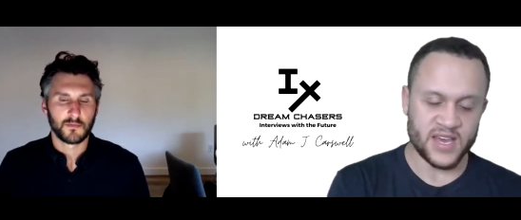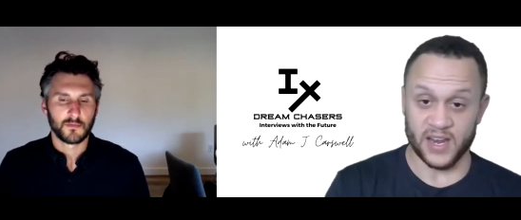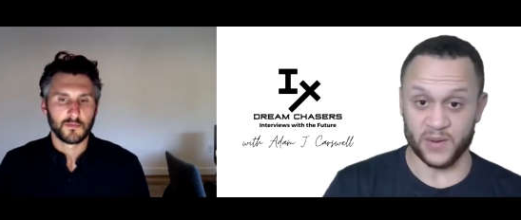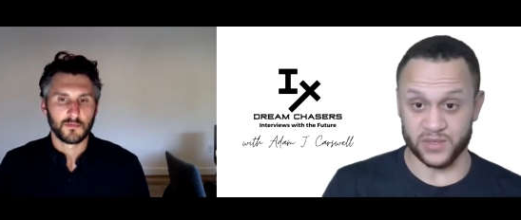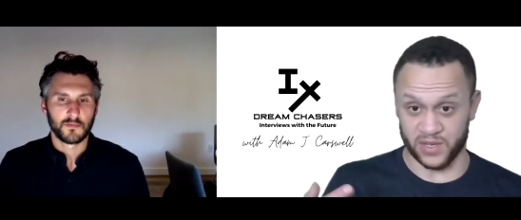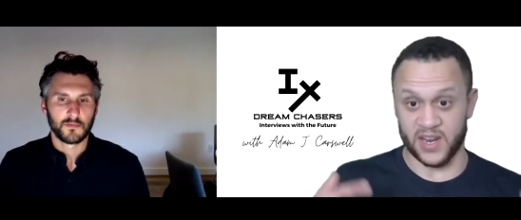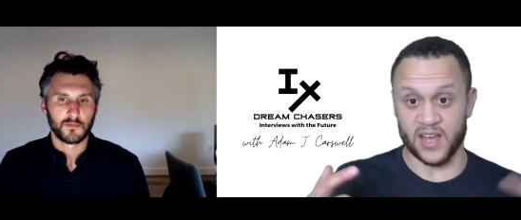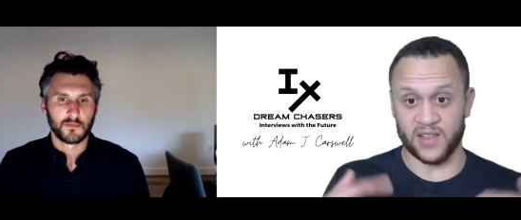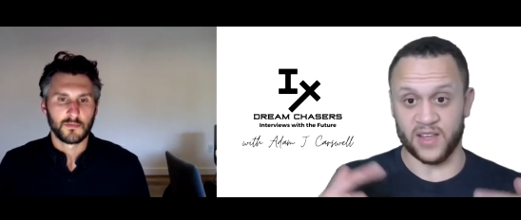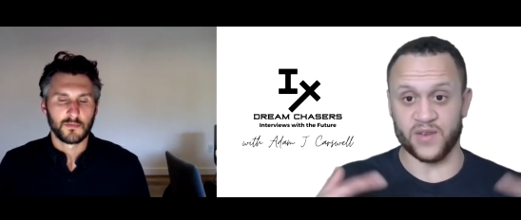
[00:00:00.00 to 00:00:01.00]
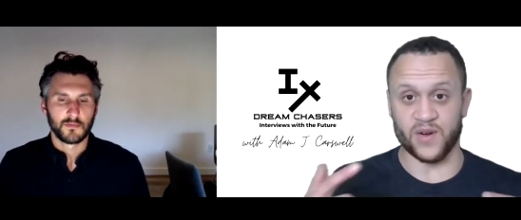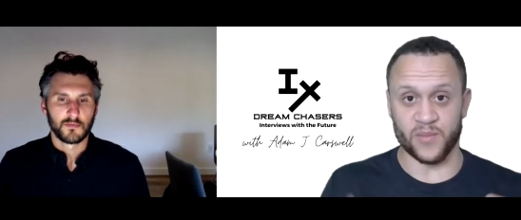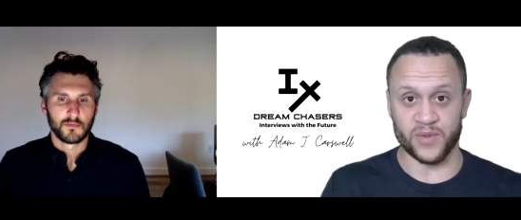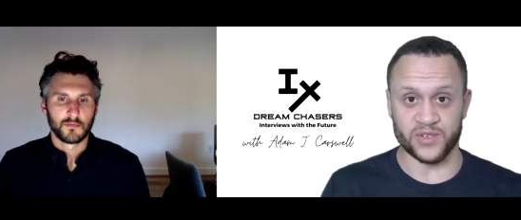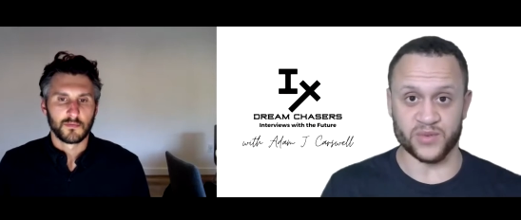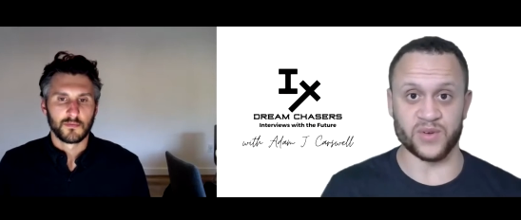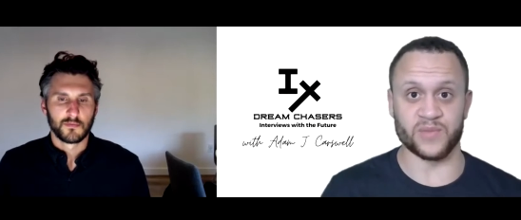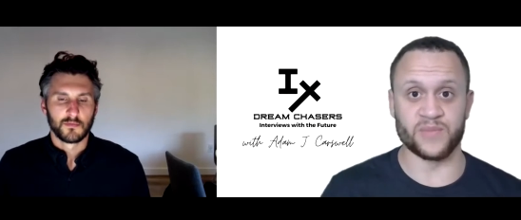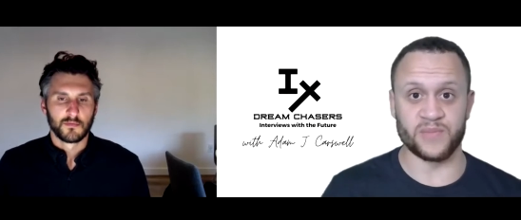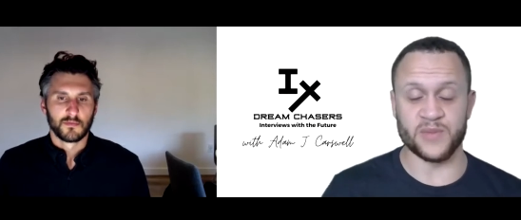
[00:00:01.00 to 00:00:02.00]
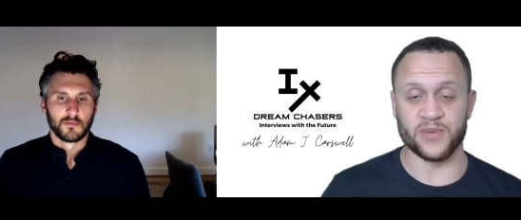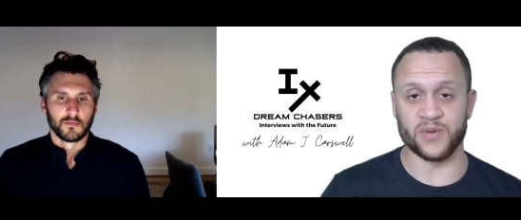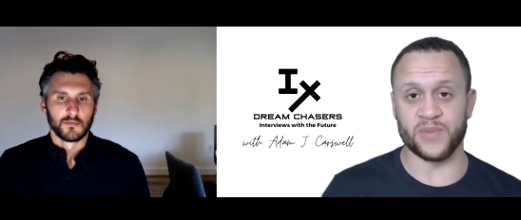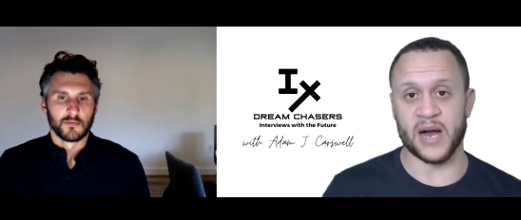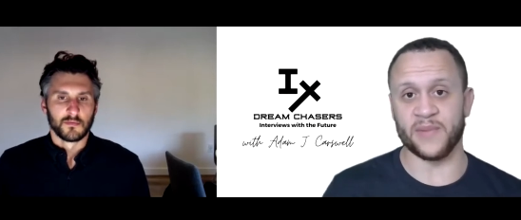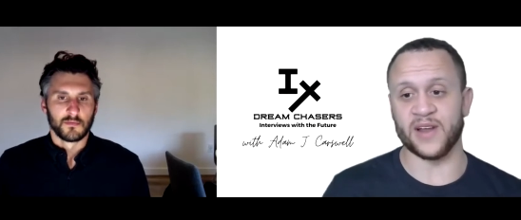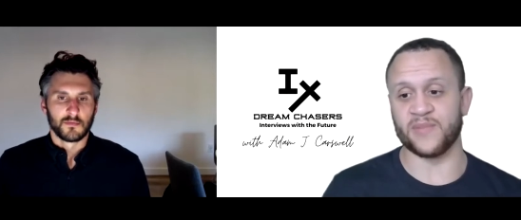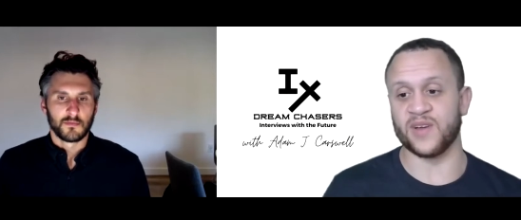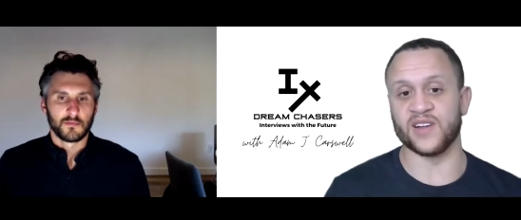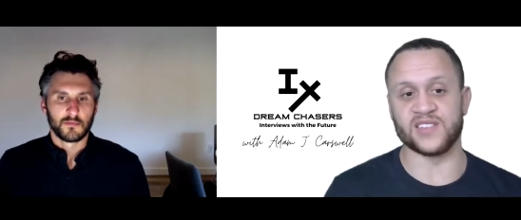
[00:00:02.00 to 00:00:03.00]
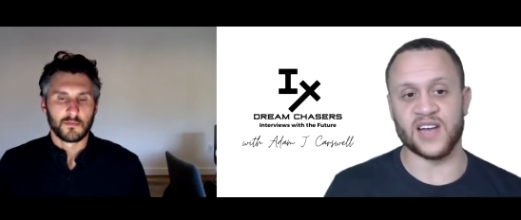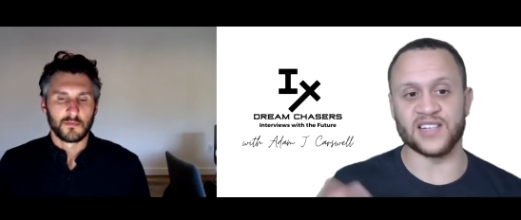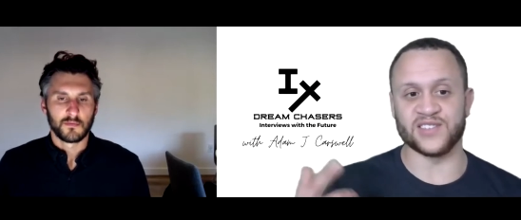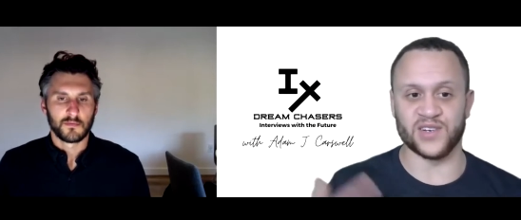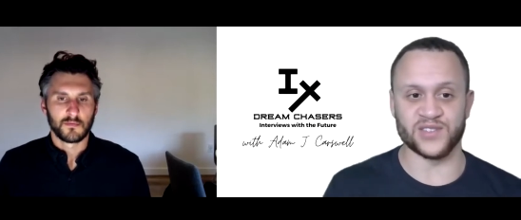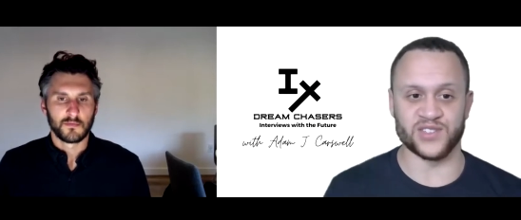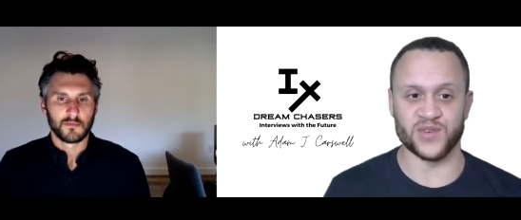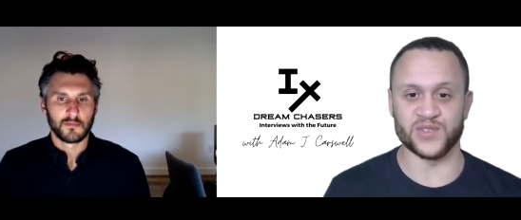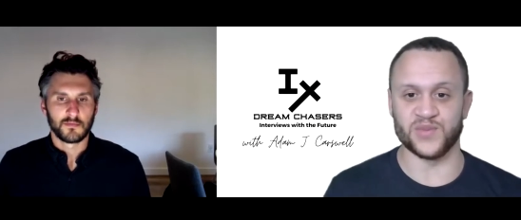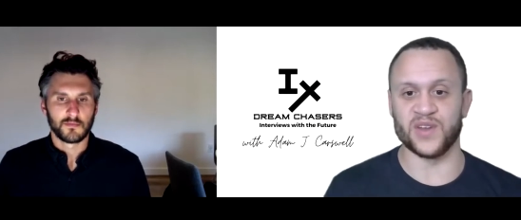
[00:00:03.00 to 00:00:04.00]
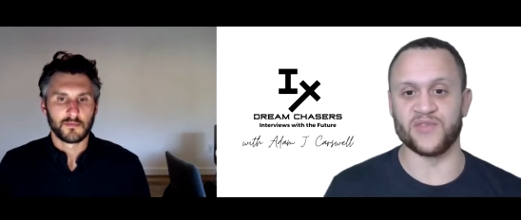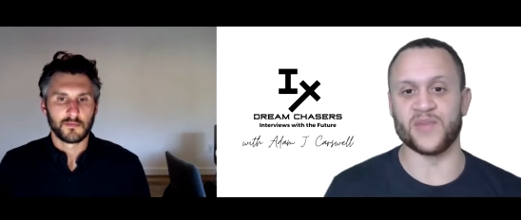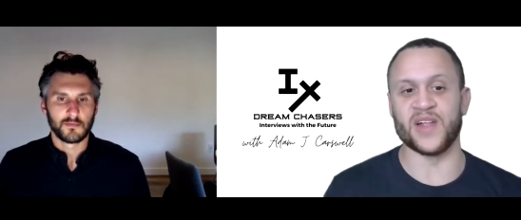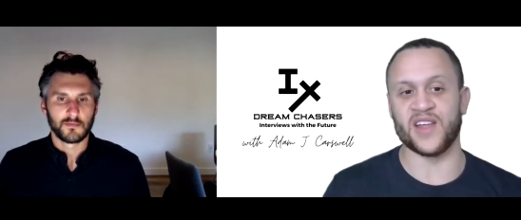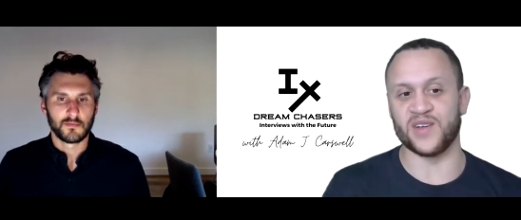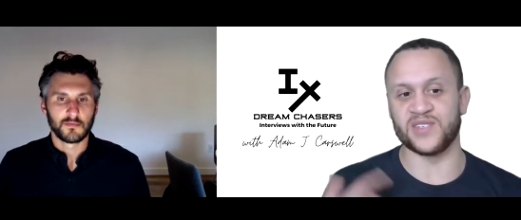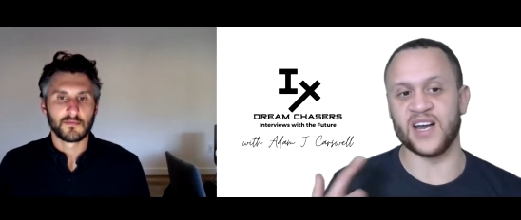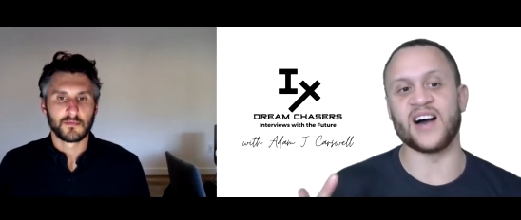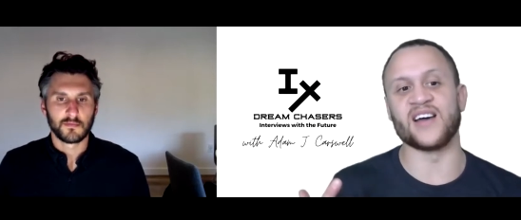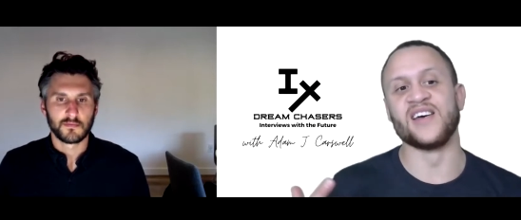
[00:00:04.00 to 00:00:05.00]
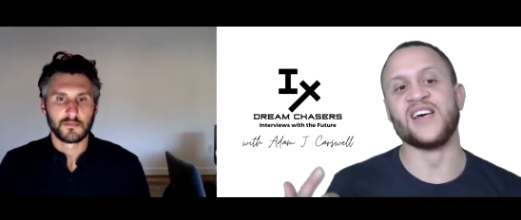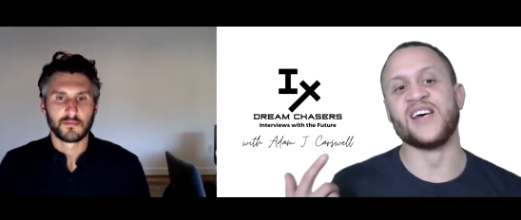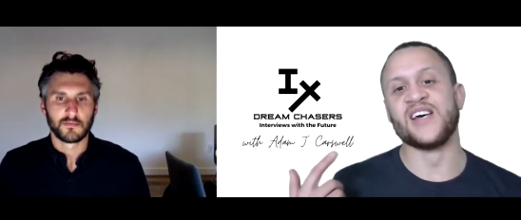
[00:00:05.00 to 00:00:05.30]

Speaker 1: and I was looking at like you know our mutual people popping up there, and Todd Salzinger was one of them, and I know Todd